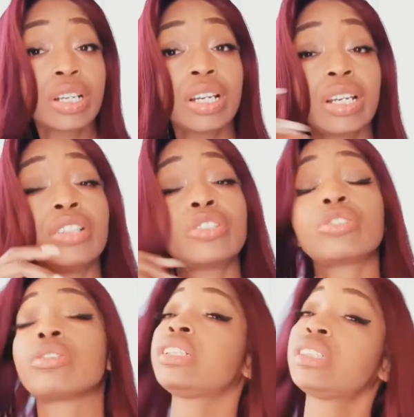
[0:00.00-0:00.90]

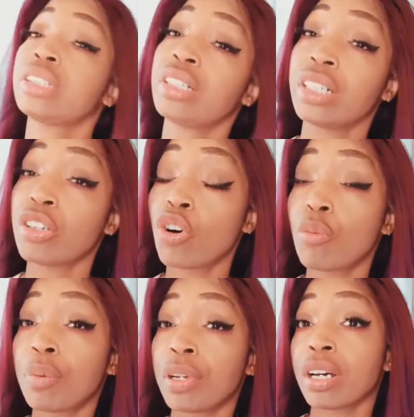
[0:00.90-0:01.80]
interested in
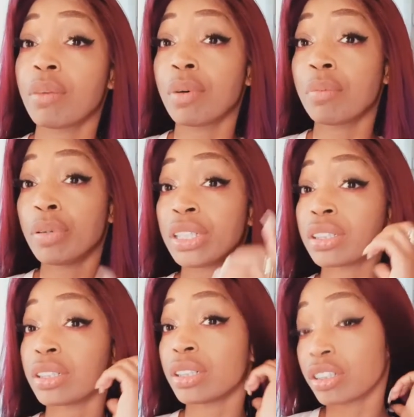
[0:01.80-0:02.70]
opening up a
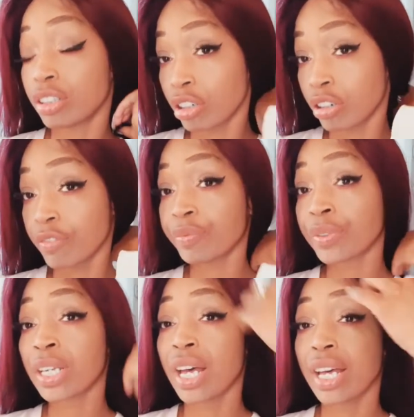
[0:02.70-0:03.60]
business, you know,
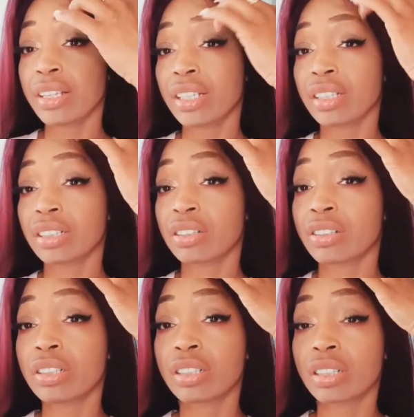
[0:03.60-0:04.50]
I think it's
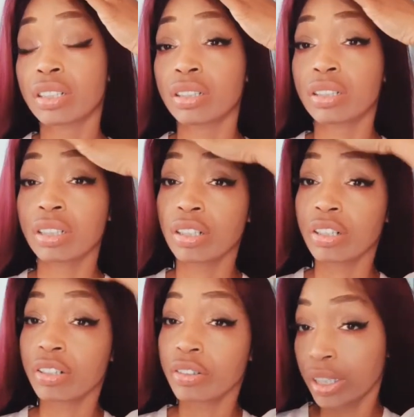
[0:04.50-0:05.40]
good to
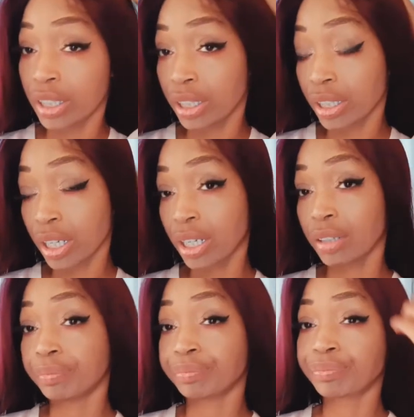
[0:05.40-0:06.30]
learn the
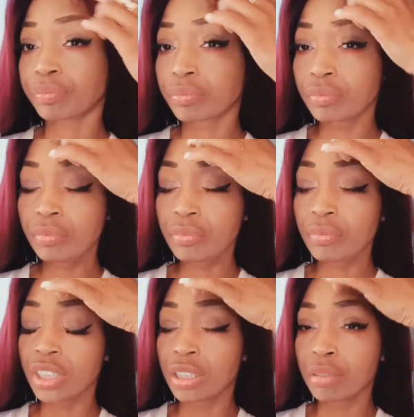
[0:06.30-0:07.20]

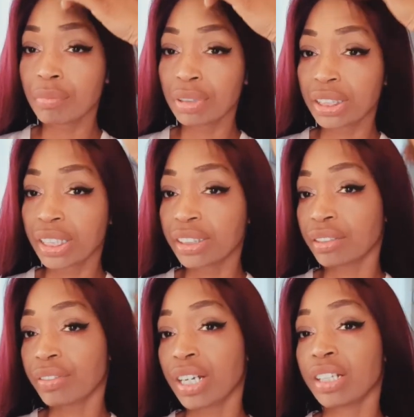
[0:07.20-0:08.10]
mistakes
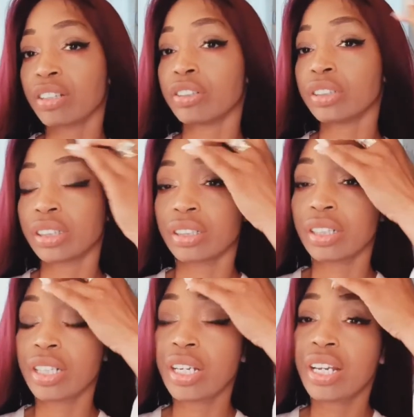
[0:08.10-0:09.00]
of others,
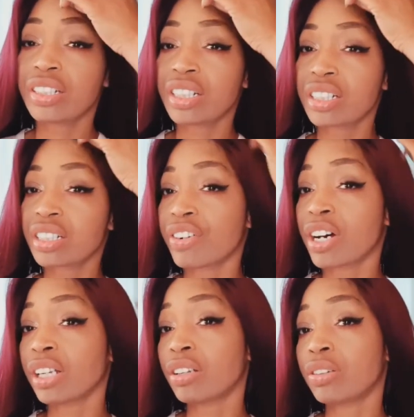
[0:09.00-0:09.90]
and just to
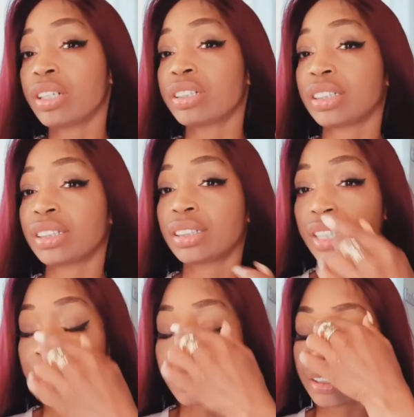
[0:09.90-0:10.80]
follow their
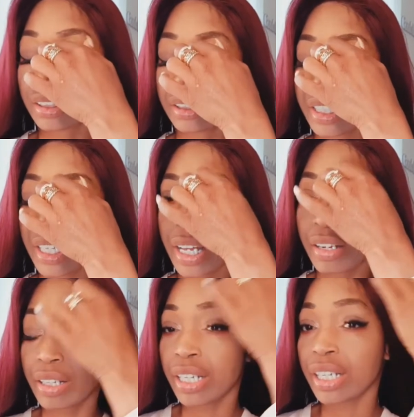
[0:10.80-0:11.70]
success and see how
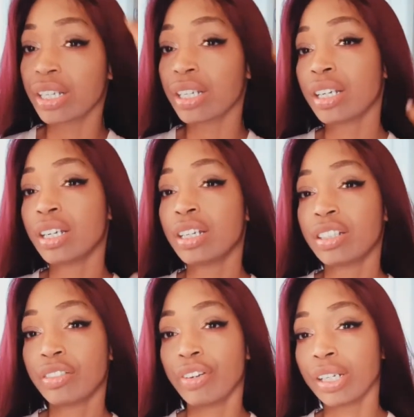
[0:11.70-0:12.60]
they
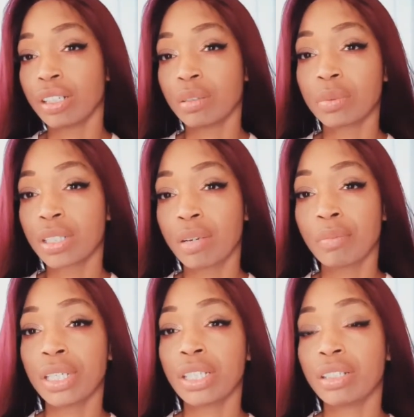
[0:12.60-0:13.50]
developed.
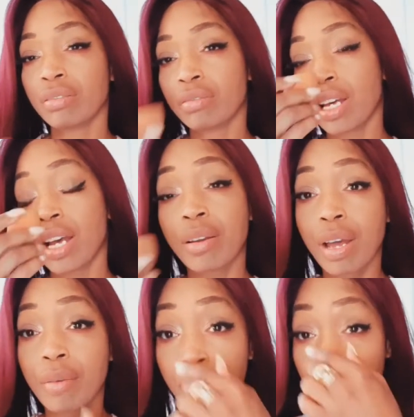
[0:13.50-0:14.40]

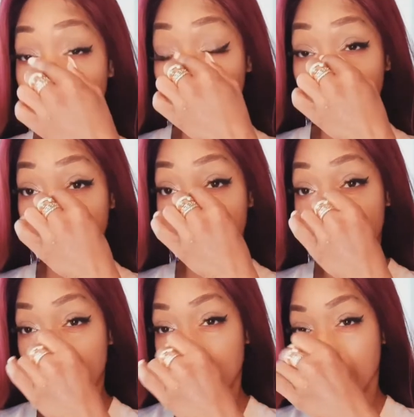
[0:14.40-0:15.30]
I'm really
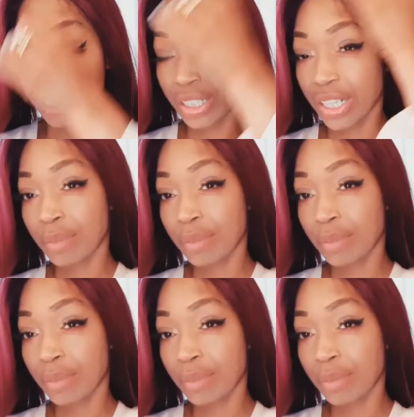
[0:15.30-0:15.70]
interested in that